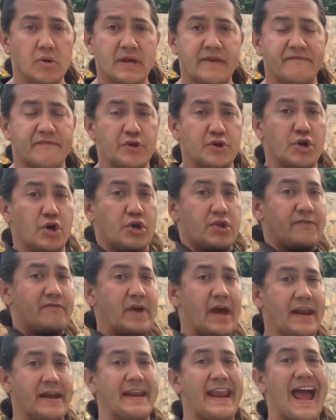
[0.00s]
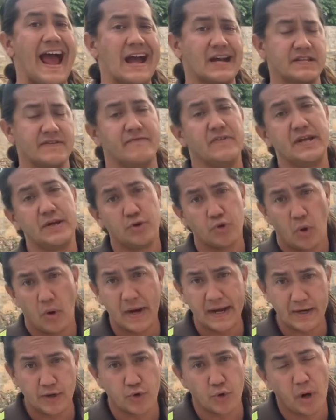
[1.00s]
If you know you've got an actively
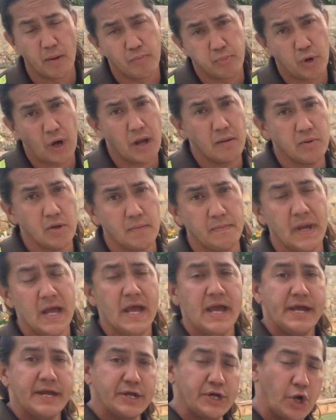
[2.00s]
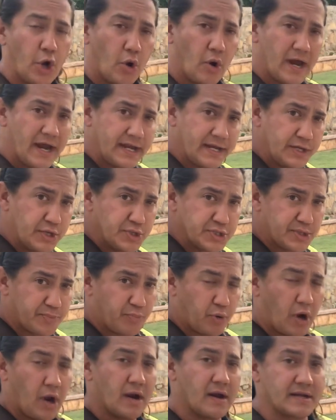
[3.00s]
growing grub problem, go ahead and use a
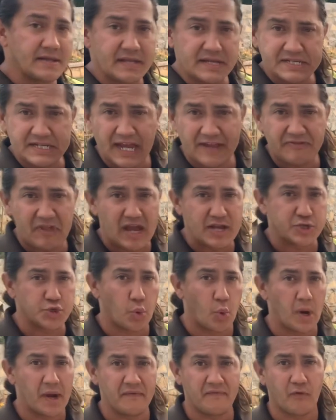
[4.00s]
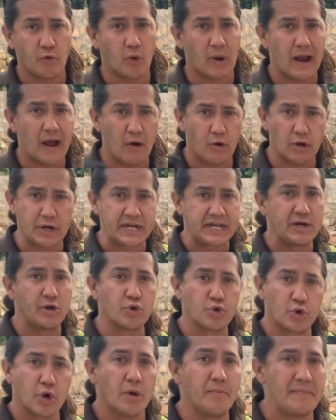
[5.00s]
product that's got that 24 hour kill
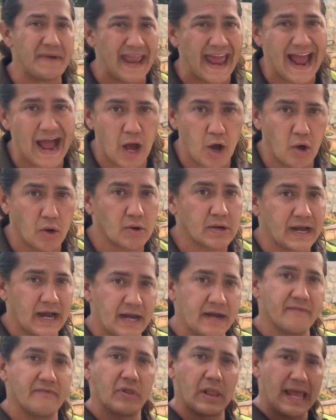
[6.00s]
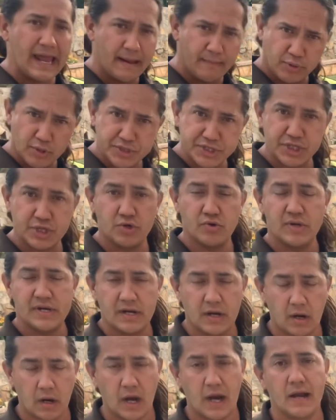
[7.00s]
grub now kind of label to
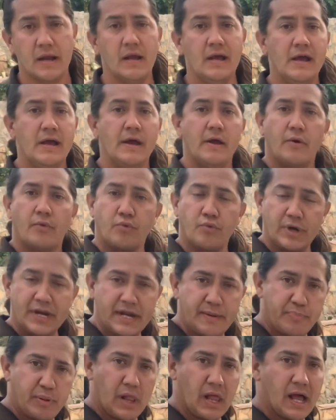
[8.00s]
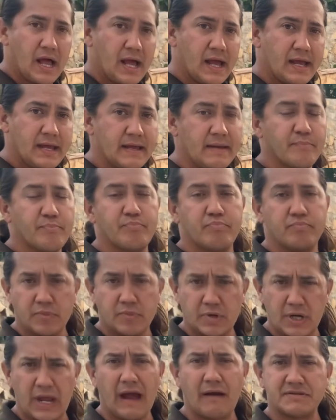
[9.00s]
it, all right? Reapply,
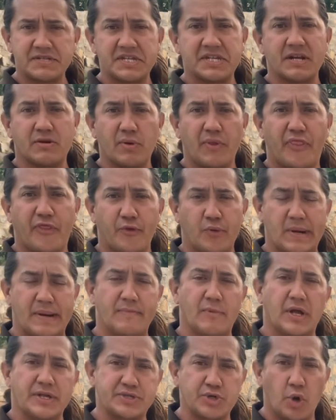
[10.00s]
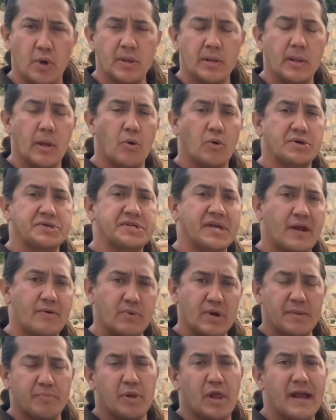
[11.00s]
I would stick with three months, go on the lower side,
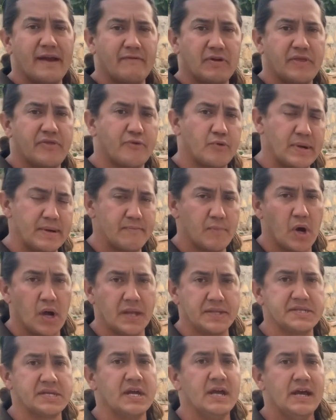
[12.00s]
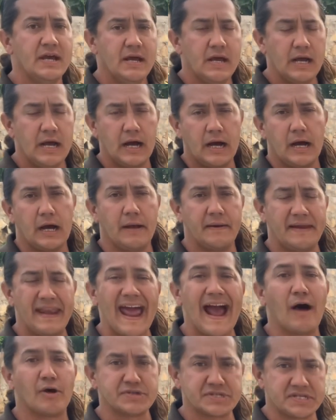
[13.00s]
reapply every three months. Uh,
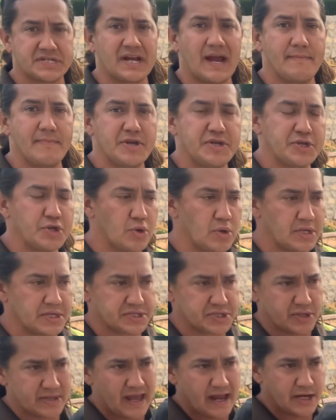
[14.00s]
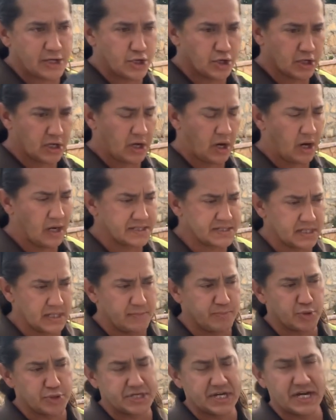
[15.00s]
now is the time to do it so that you're constantly
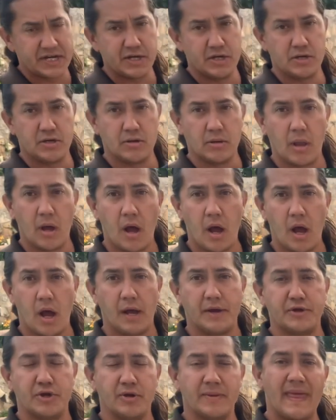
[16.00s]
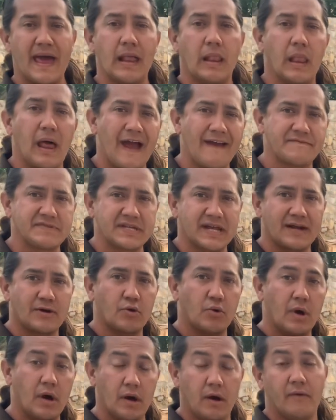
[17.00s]
protecting your lawn during that life
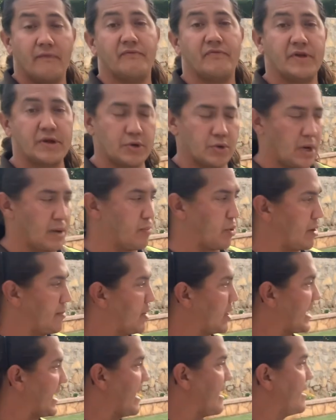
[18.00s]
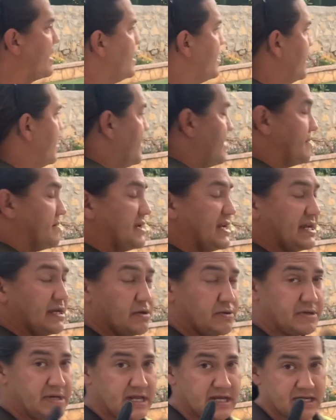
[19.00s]
cycle of the grub worm, okay?
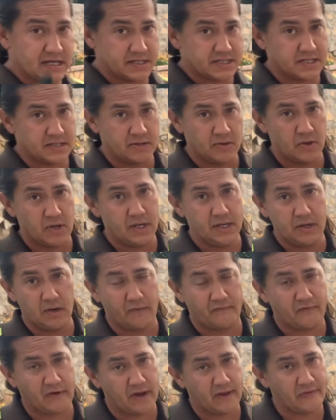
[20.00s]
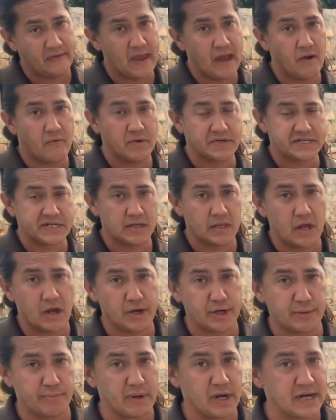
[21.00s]
Neonicotinoid, don't forget that one. Tell all
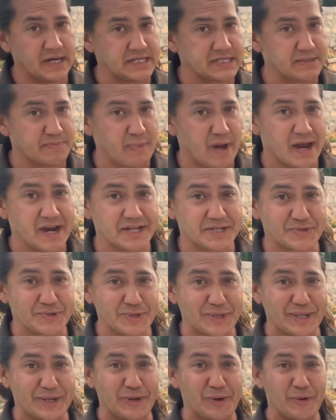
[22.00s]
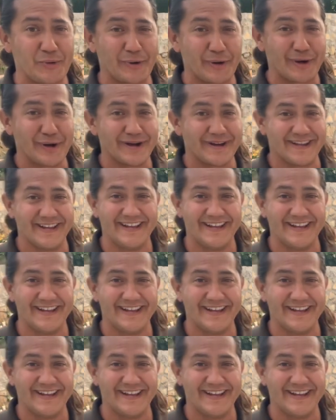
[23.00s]
your buddies about it, it's a really cool word.